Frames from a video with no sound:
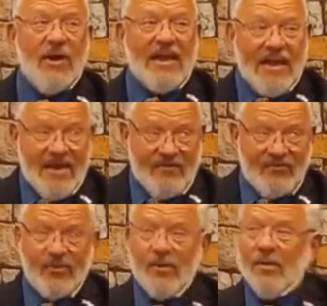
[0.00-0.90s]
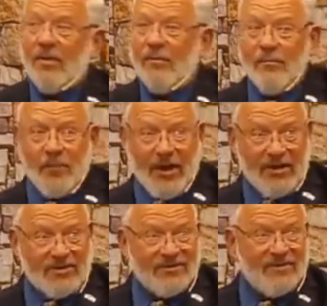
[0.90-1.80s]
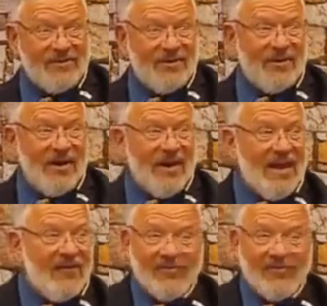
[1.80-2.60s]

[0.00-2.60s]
if, but, or if,